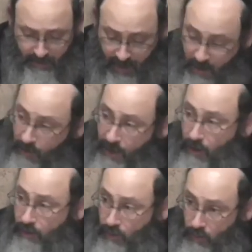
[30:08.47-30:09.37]
to be carried
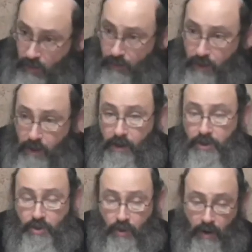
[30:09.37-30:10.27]
out in the world.
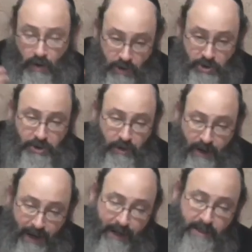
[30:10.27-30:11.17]
So an
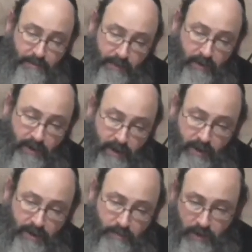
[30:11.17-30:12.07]
Usher has built
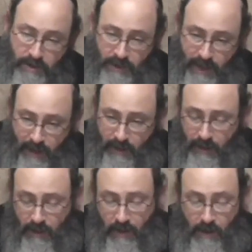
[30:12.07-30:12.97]
into his
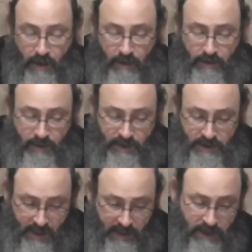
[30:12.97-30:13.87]
personality the
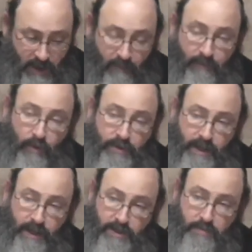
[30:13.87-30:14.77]
necessity of
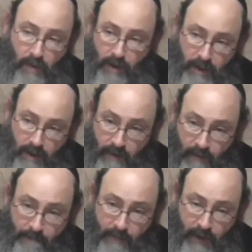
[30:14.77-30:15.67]
using his money,
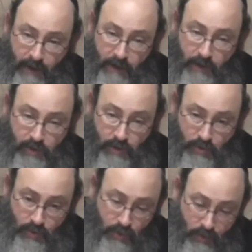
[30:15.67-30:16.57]
right, to
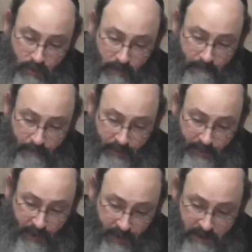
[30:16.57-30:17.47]
do
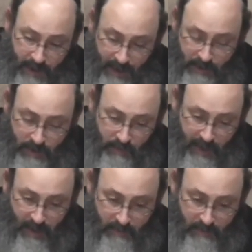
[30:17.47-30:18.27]
things and to make